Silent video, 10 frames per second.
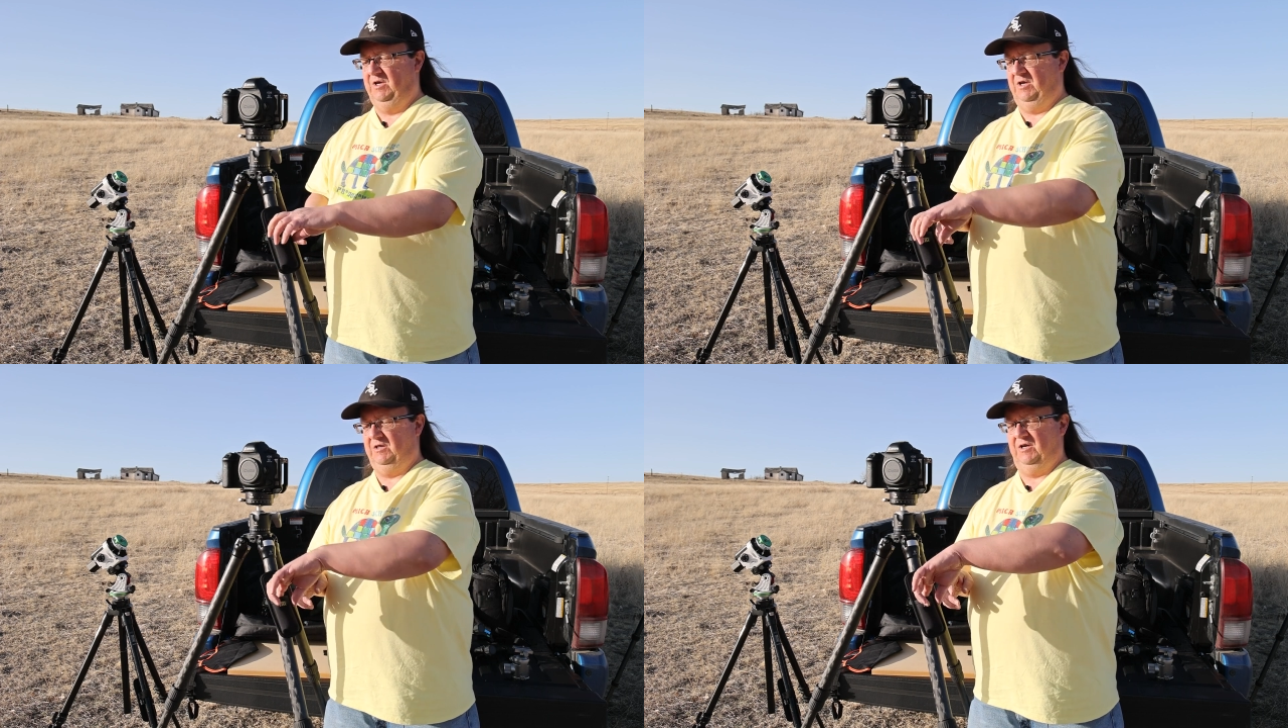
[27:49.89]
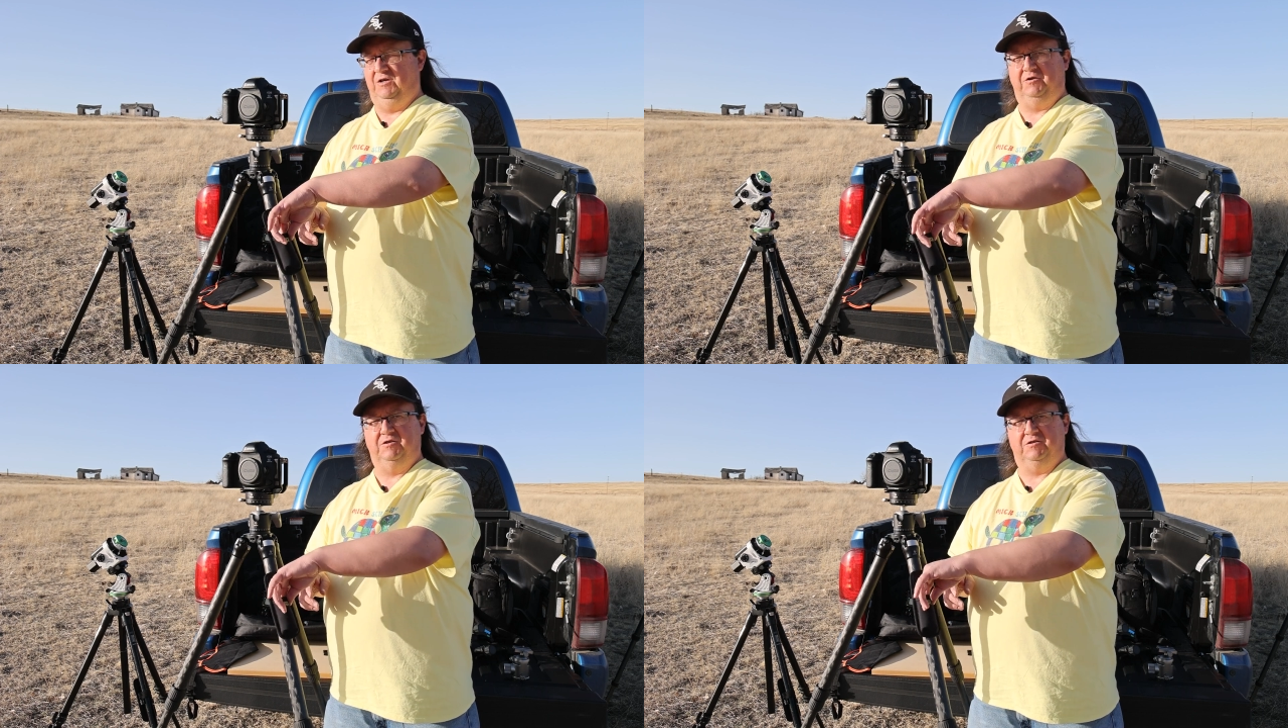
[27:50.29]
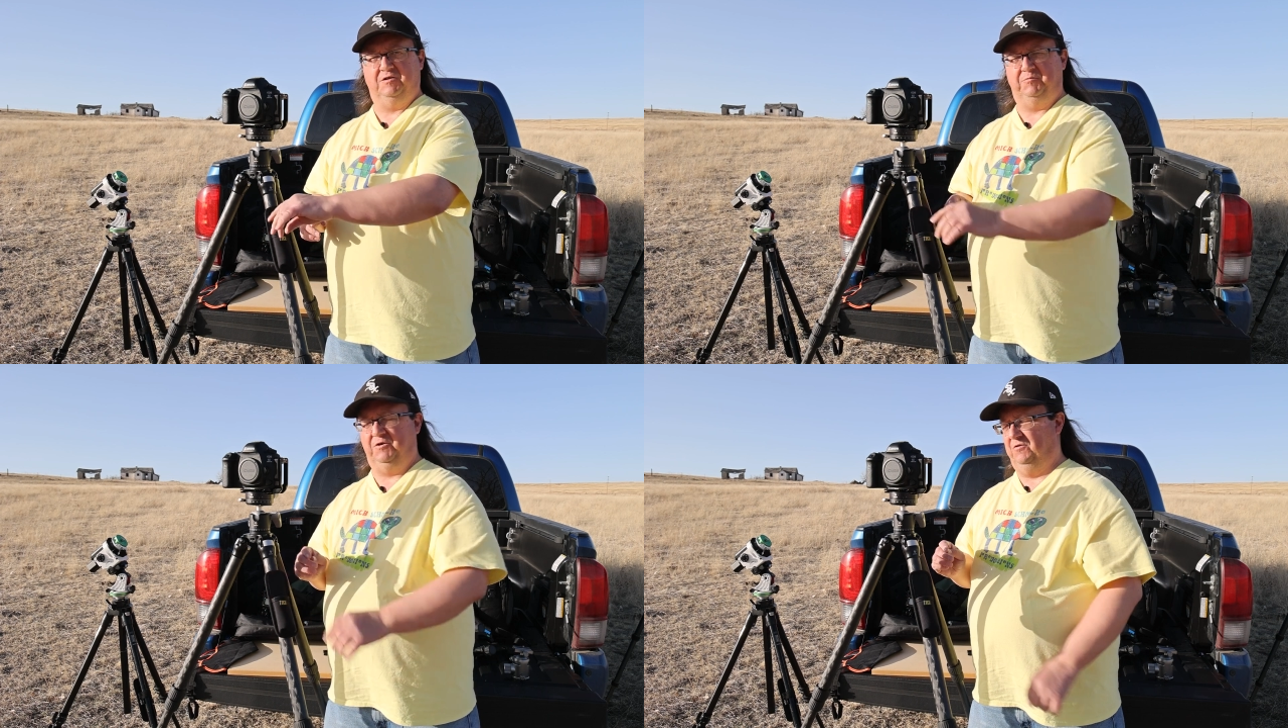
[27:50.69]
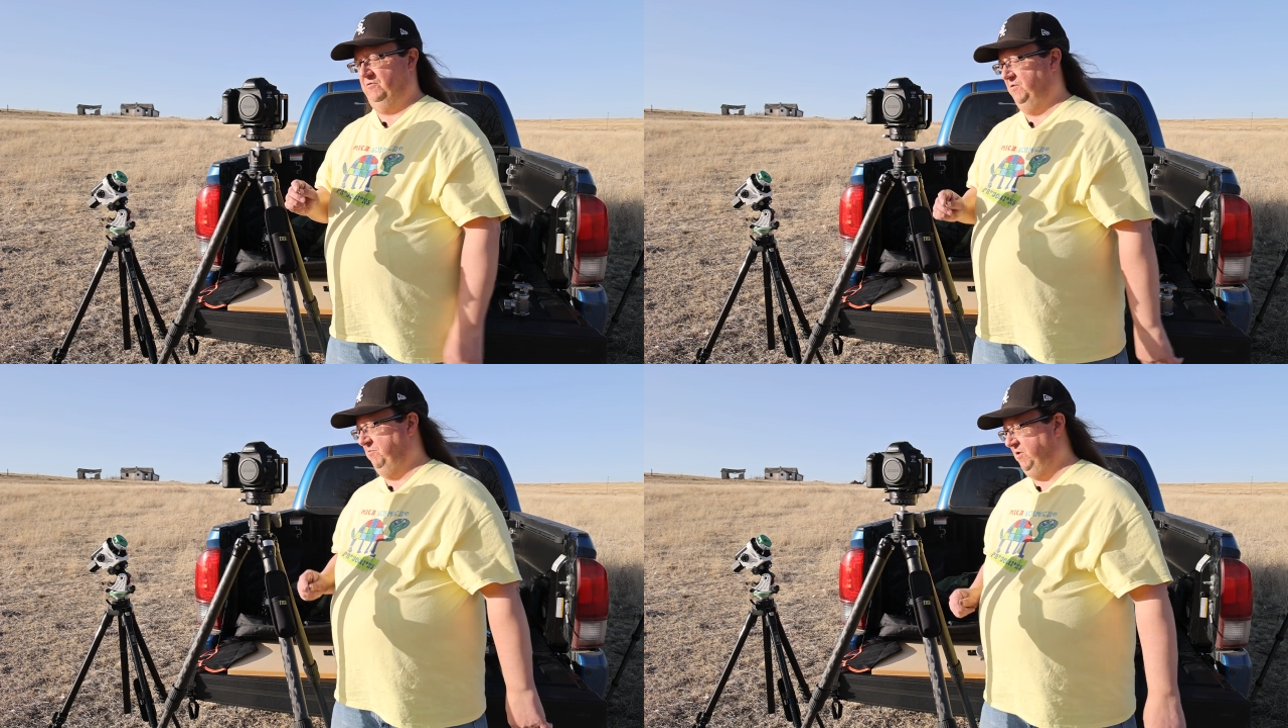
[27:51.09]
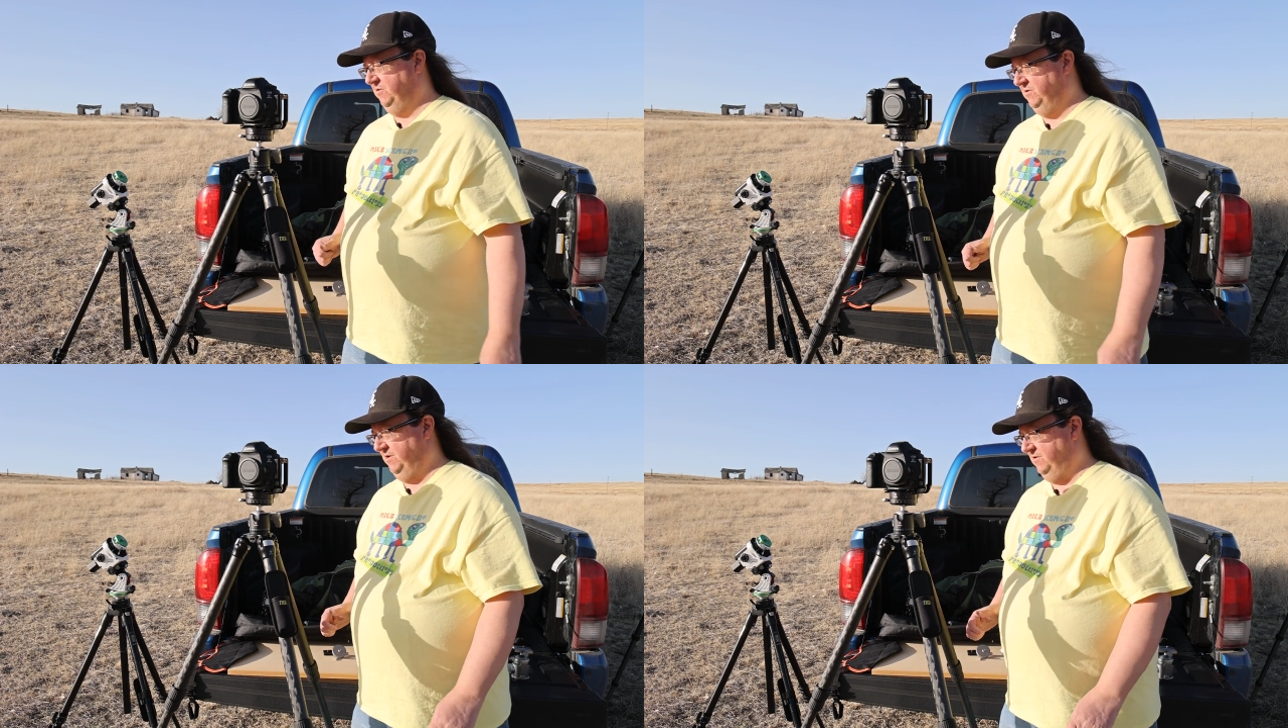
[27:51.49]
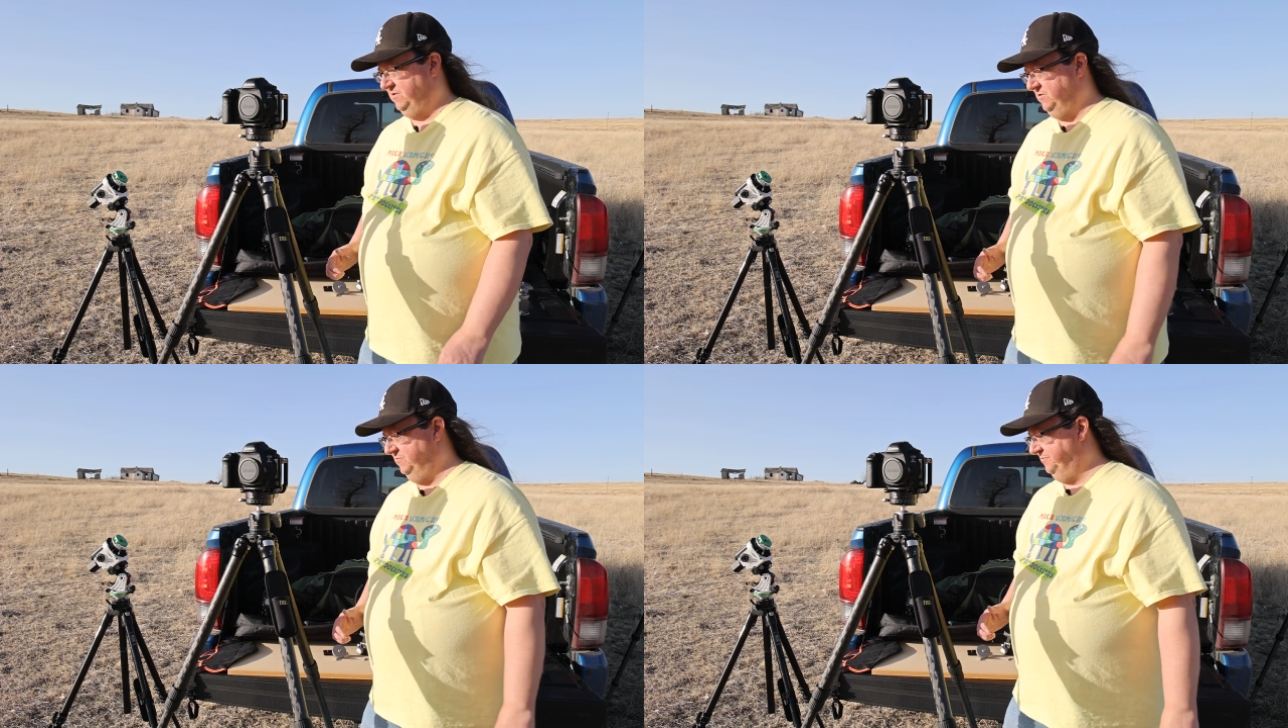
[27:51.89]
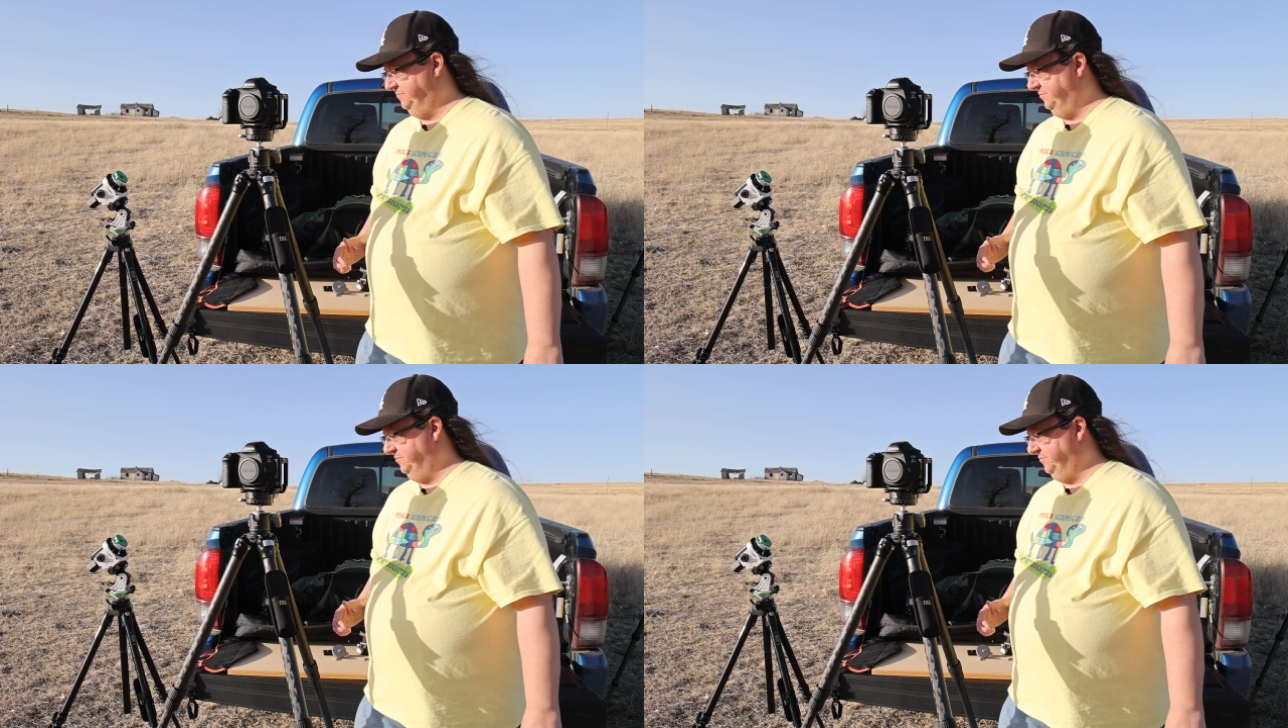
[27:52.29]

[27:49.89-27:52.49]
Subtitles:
and then you can slip your remote in there too.